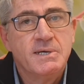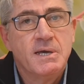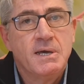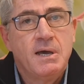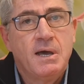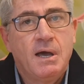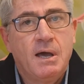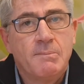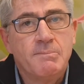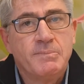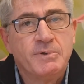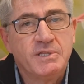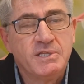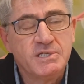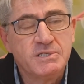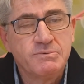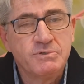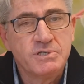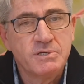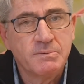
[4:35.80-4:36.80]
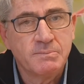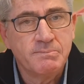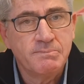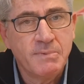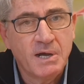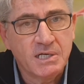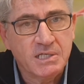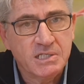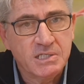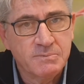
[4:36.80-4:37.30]
But this was a
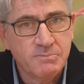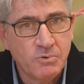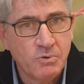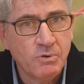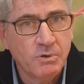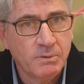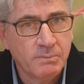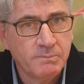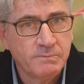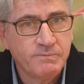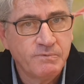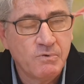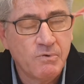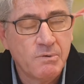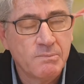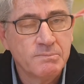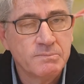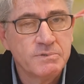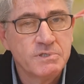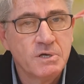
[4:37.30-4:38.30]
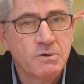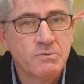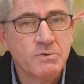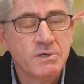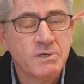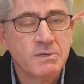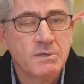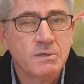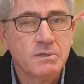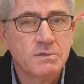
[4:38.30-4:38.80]
much smaller form, so
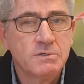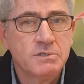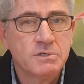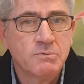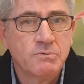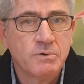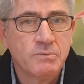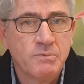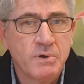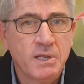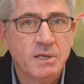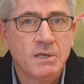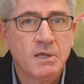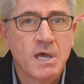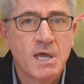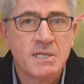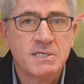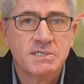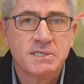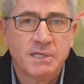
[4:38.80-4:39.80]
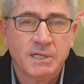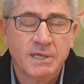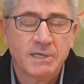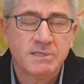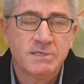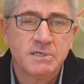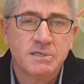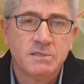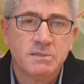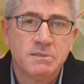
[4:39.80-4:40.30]
we went and
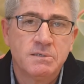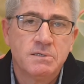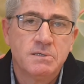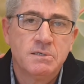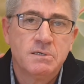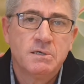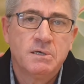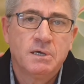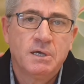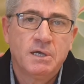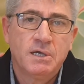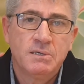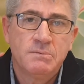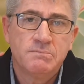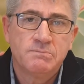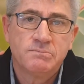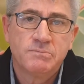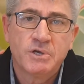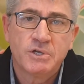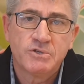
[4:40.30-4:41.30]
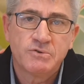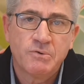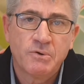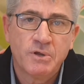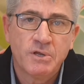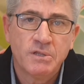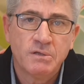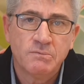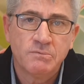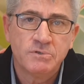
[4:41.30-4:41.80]
selected a
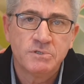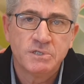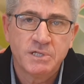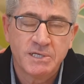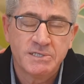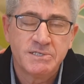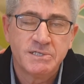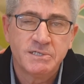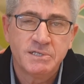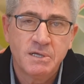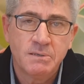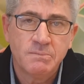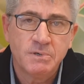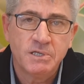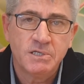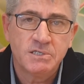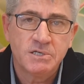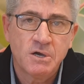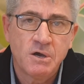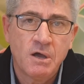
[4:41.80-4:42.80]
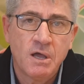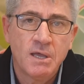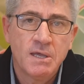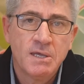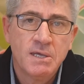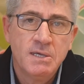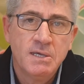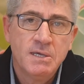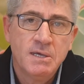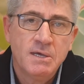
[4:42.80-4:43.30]
tree that was less than 10 metres high
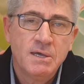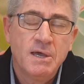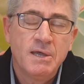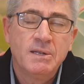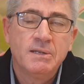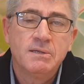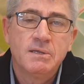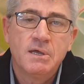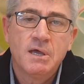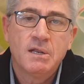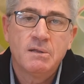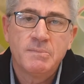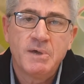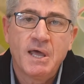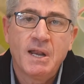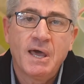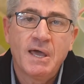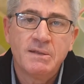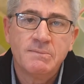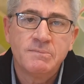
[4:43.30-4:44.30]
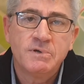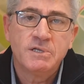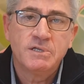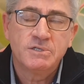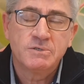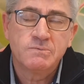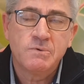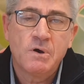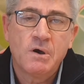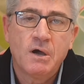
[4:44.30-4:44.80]
and about 8
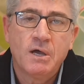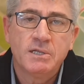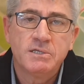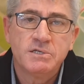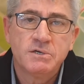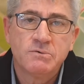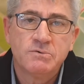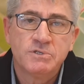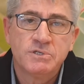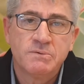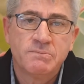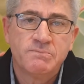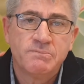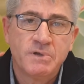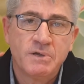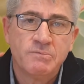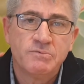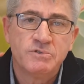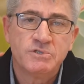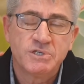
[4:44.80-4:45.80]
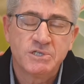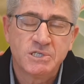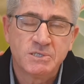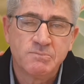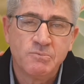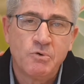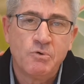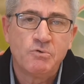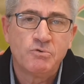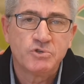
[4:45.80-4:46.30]
metres wide. So it was a
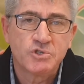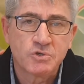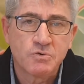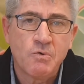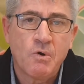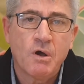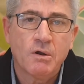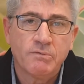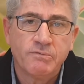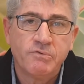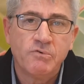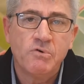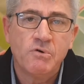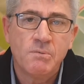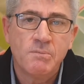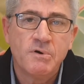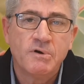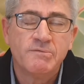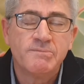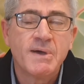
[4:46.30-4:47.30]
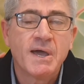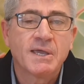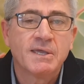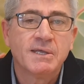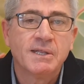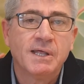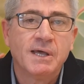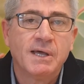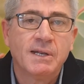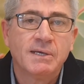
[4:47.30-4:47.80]
small squat form of
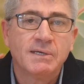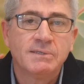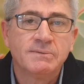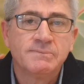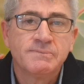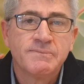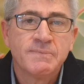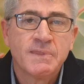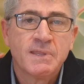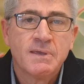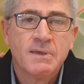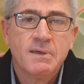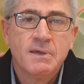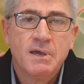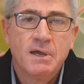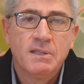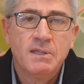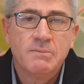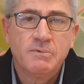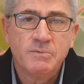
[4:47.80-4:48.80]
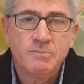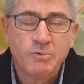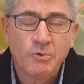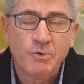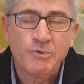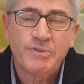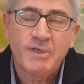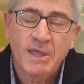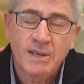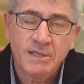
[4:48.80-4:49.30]
maculata, and then we
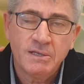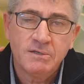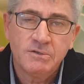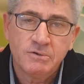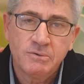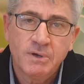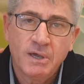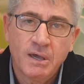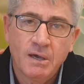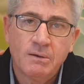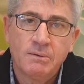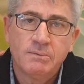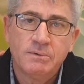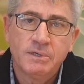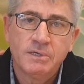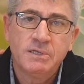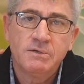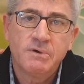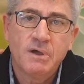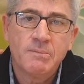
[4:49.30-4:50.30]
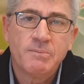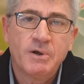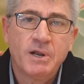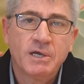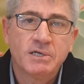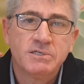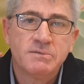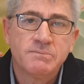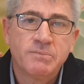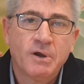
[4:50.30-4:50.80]
brought that into our
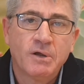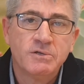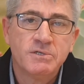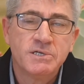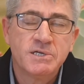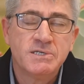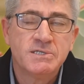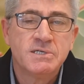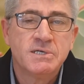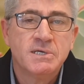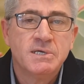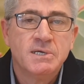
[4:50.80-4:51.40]
production process.